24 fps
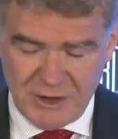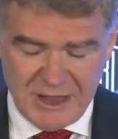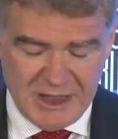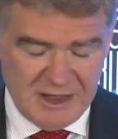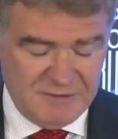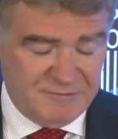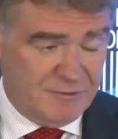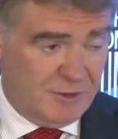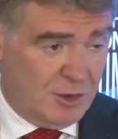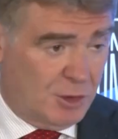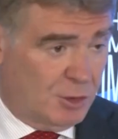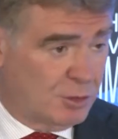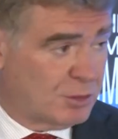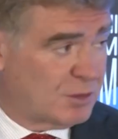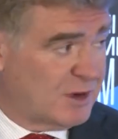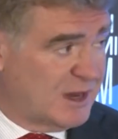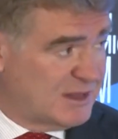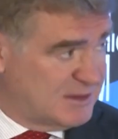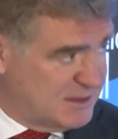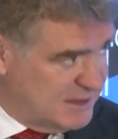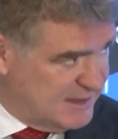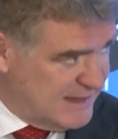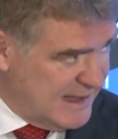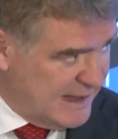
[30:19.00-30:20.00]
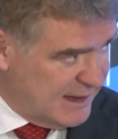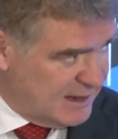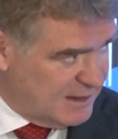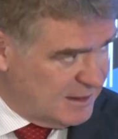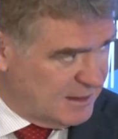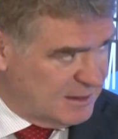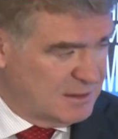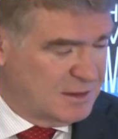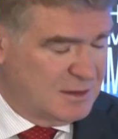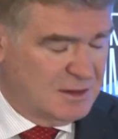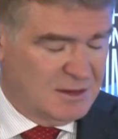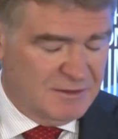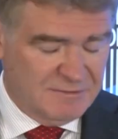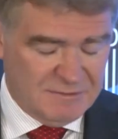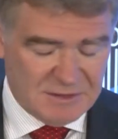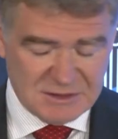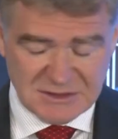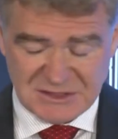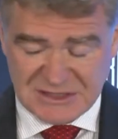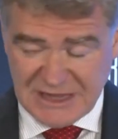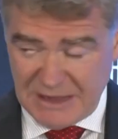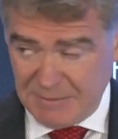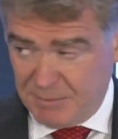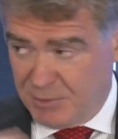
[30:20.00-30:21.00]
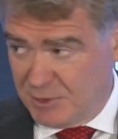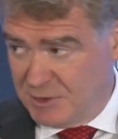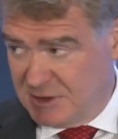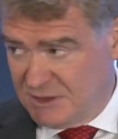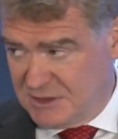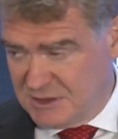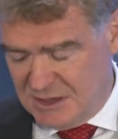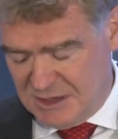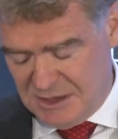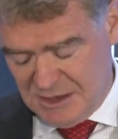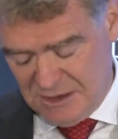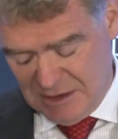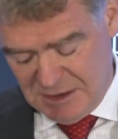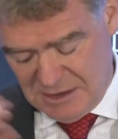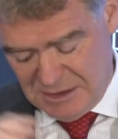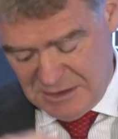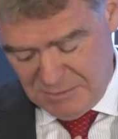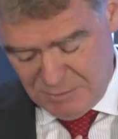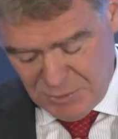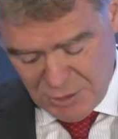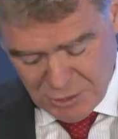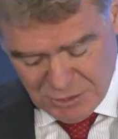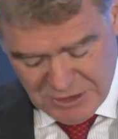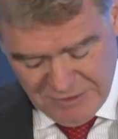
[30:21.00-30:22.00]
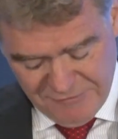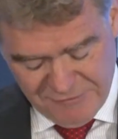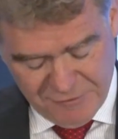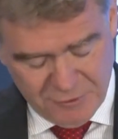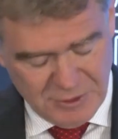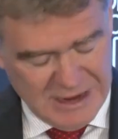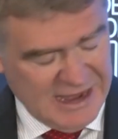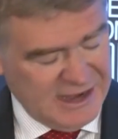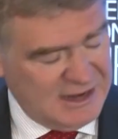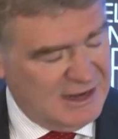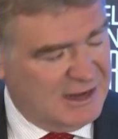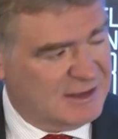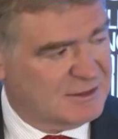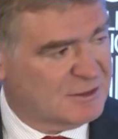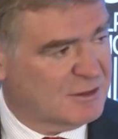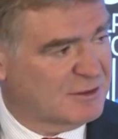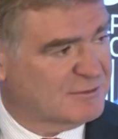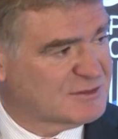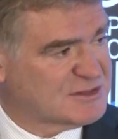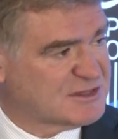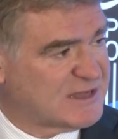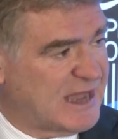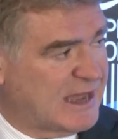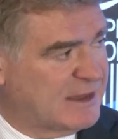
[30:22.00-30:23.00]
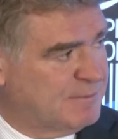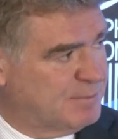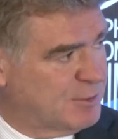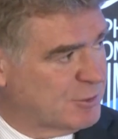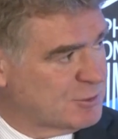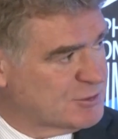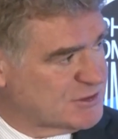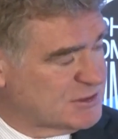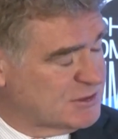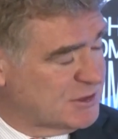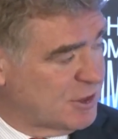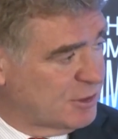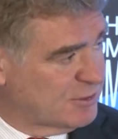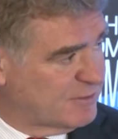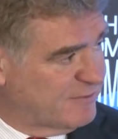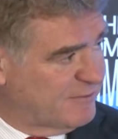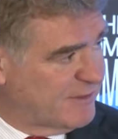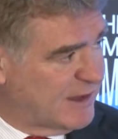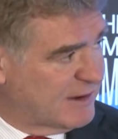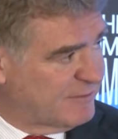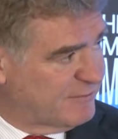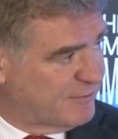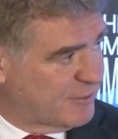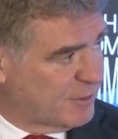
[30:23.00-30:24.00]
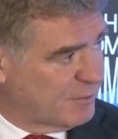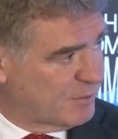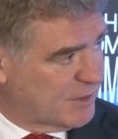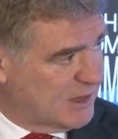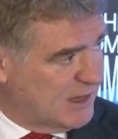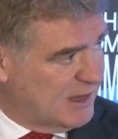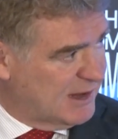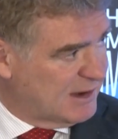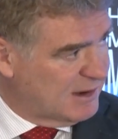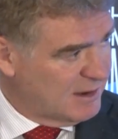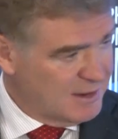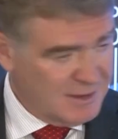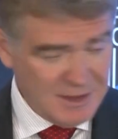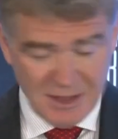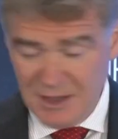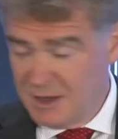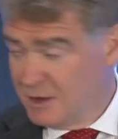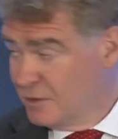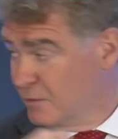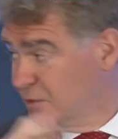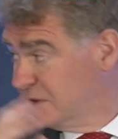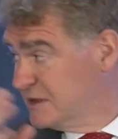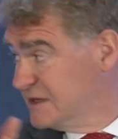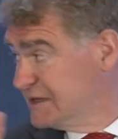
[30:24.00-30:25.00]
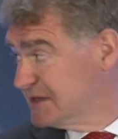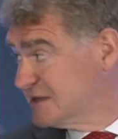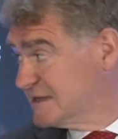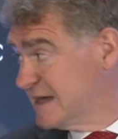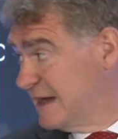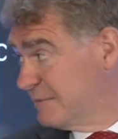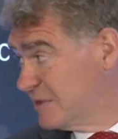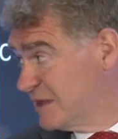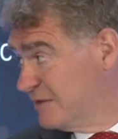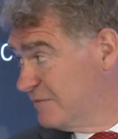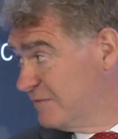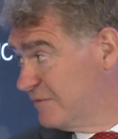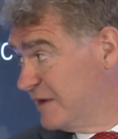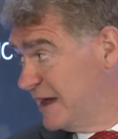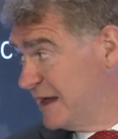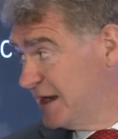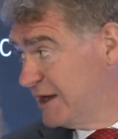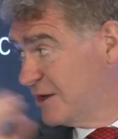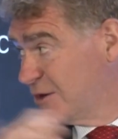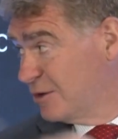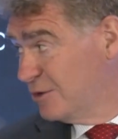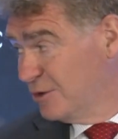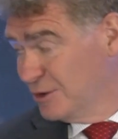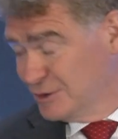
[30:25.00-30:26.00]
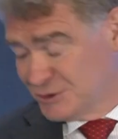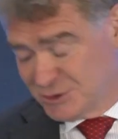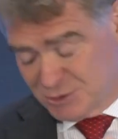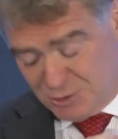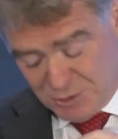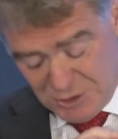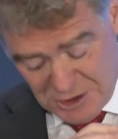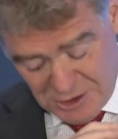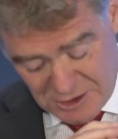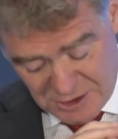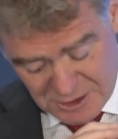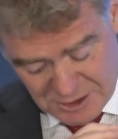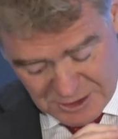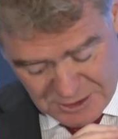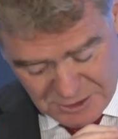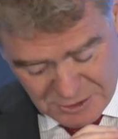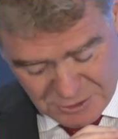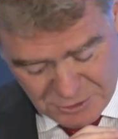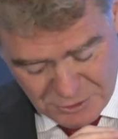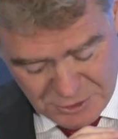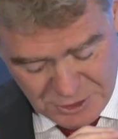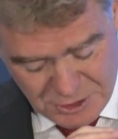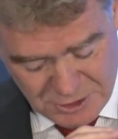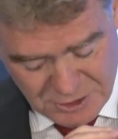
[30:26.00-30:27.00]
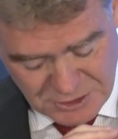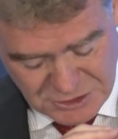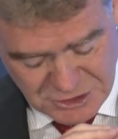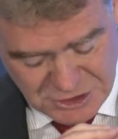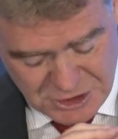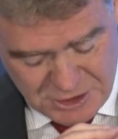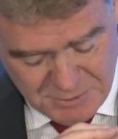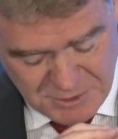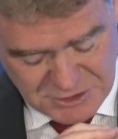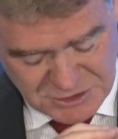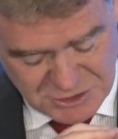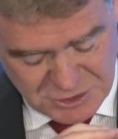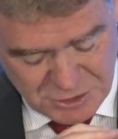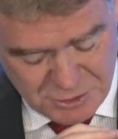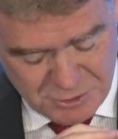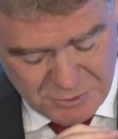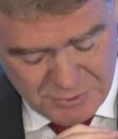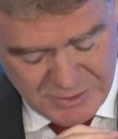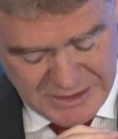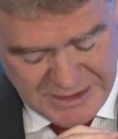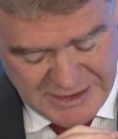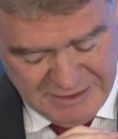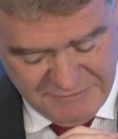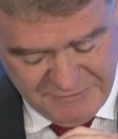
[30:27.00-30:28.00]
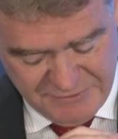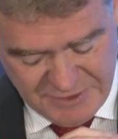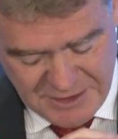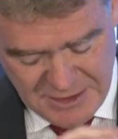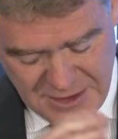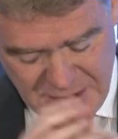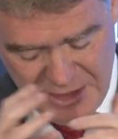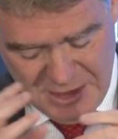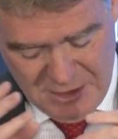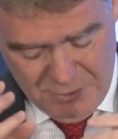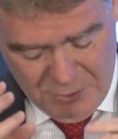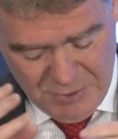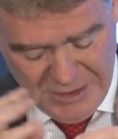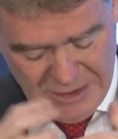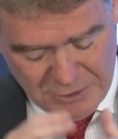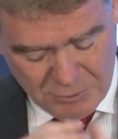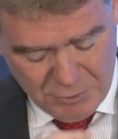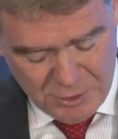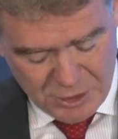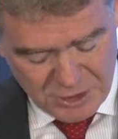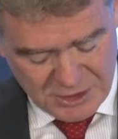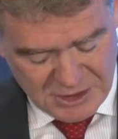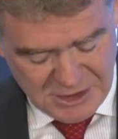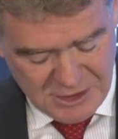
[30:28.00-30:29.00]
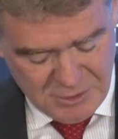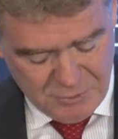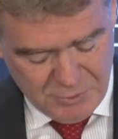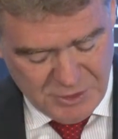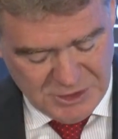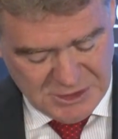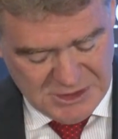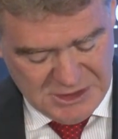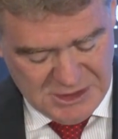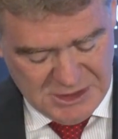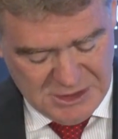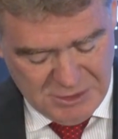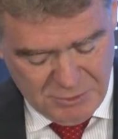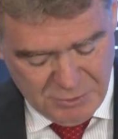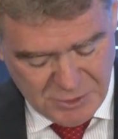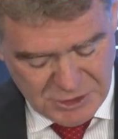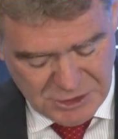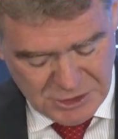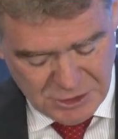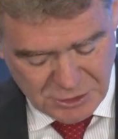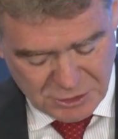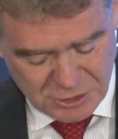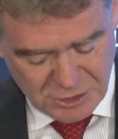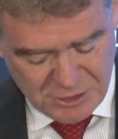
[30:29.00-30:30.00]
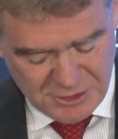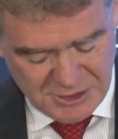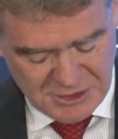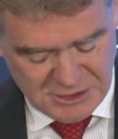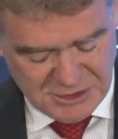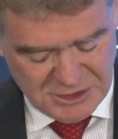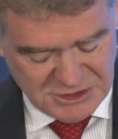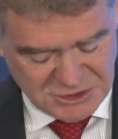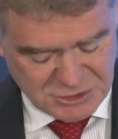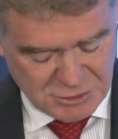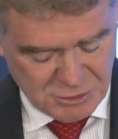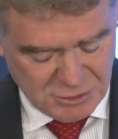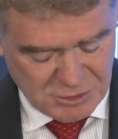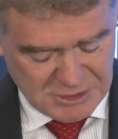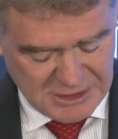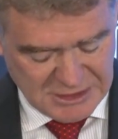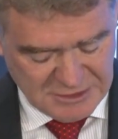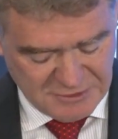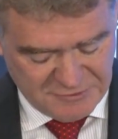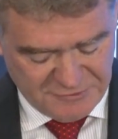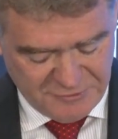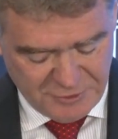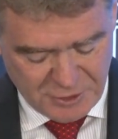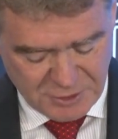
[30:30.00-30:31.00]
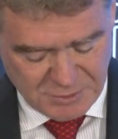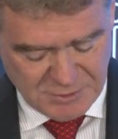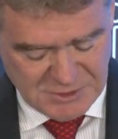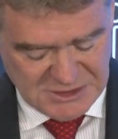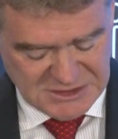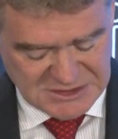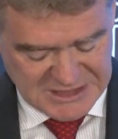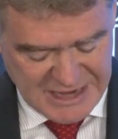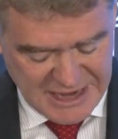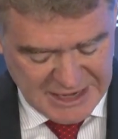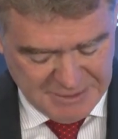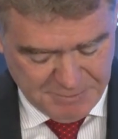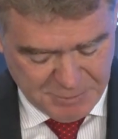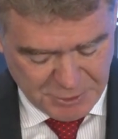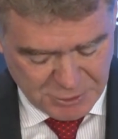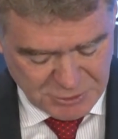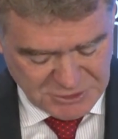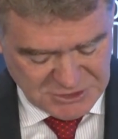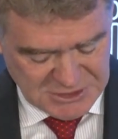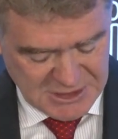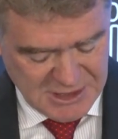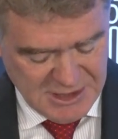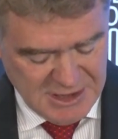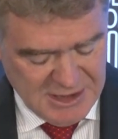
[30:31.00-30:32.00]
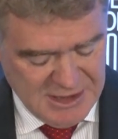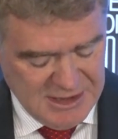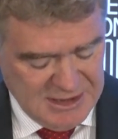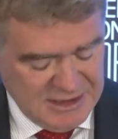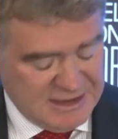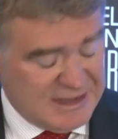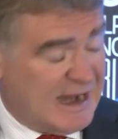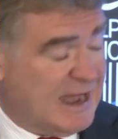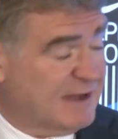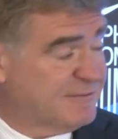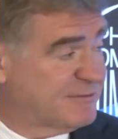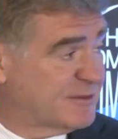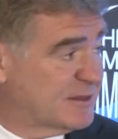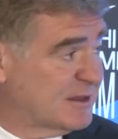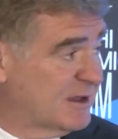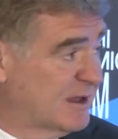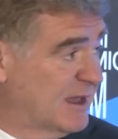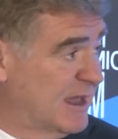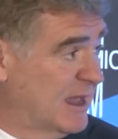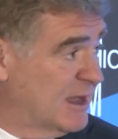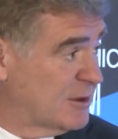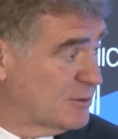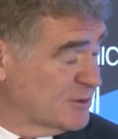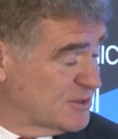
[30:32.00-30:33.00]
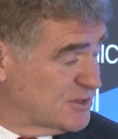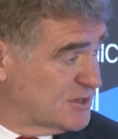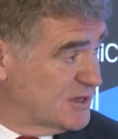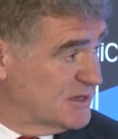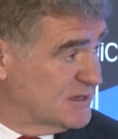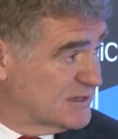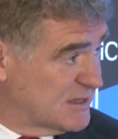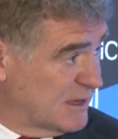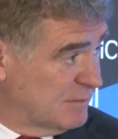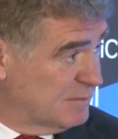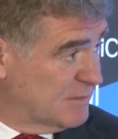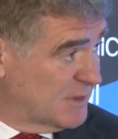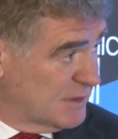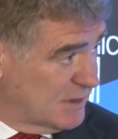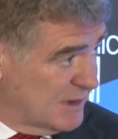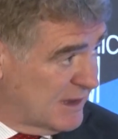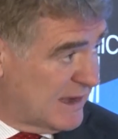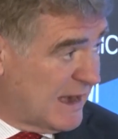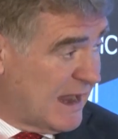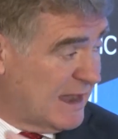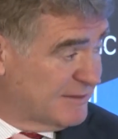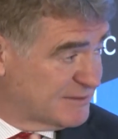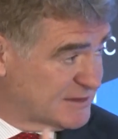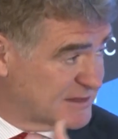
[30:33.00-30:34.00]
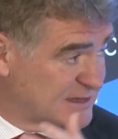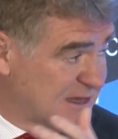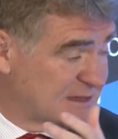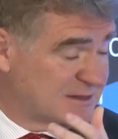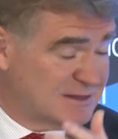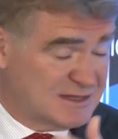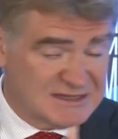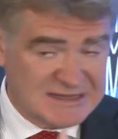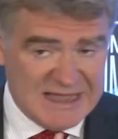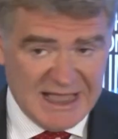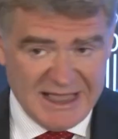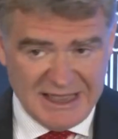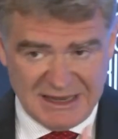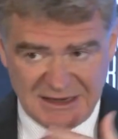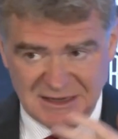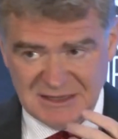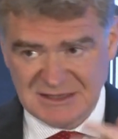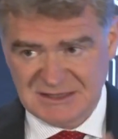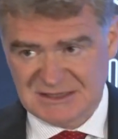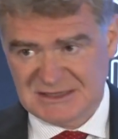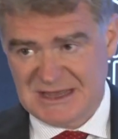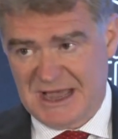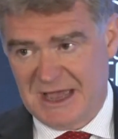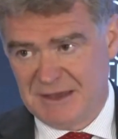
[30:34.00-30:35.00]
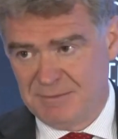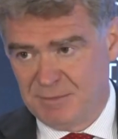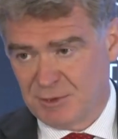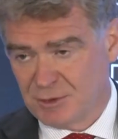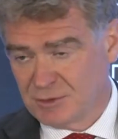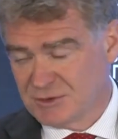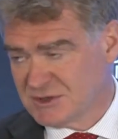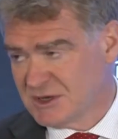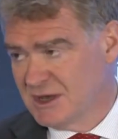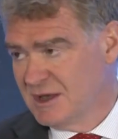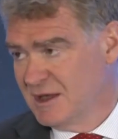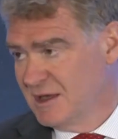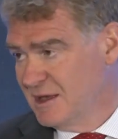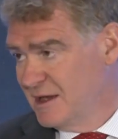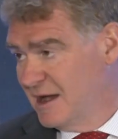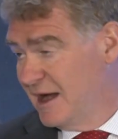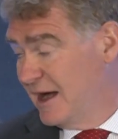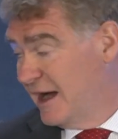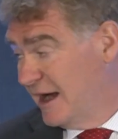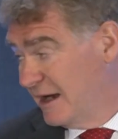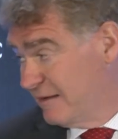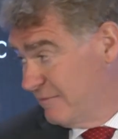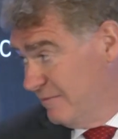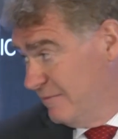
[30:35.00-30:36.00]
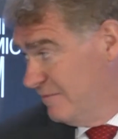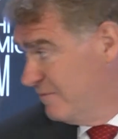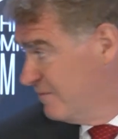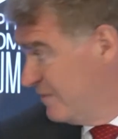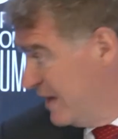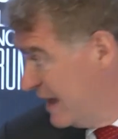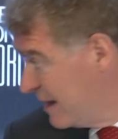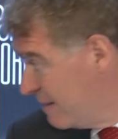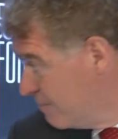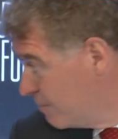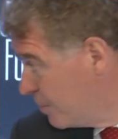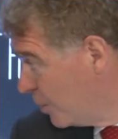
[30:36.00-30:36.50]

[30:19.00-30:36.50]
we have already done, For example, in the beautiful island of Cyprus, not far from here, we did something very close to your job. So we are working with the authorities to transform the Cyprus craft ecosystem. Crafts and design in Cyprus are very